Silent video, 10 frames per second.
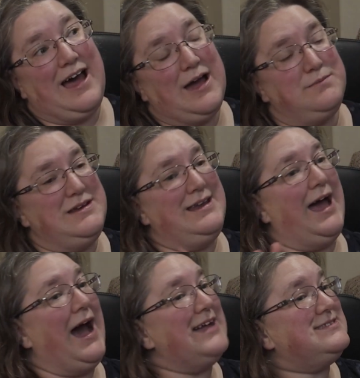I'm
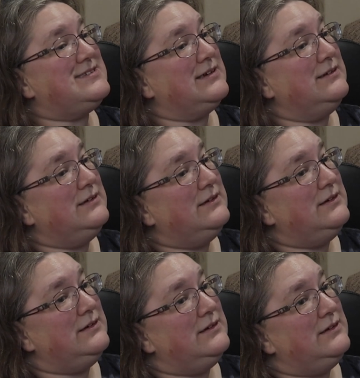not
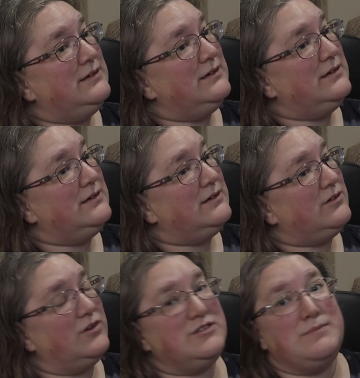
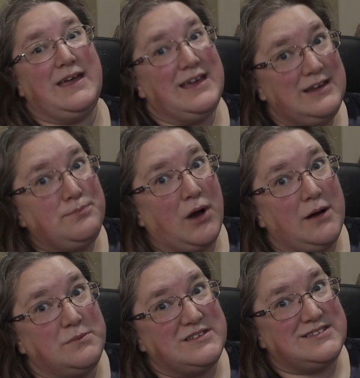going to make any
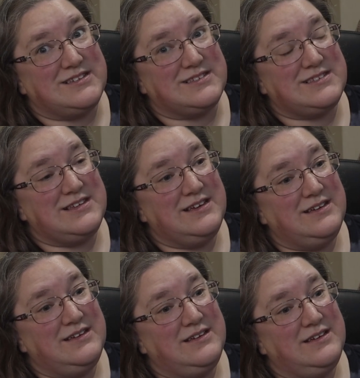promises,
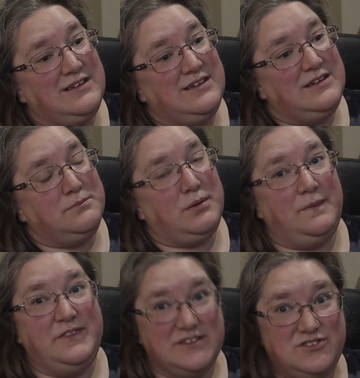
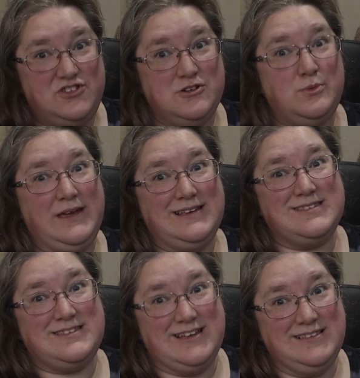but this 2-week
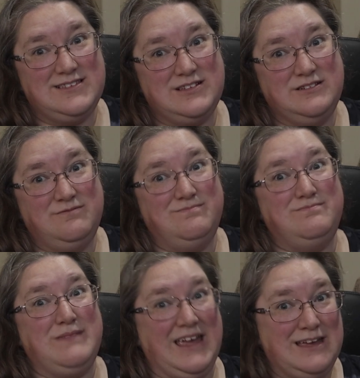stint
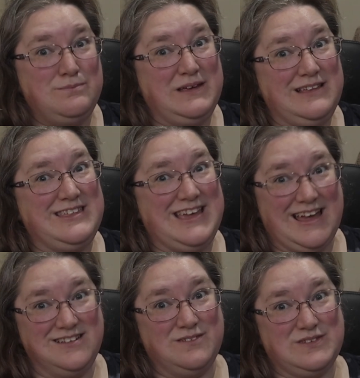may be the
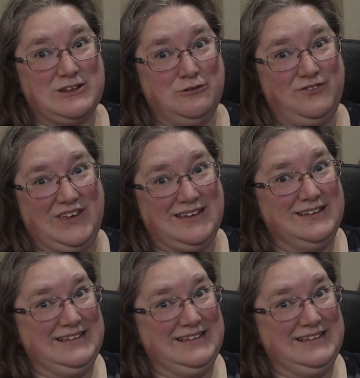end of Sophie.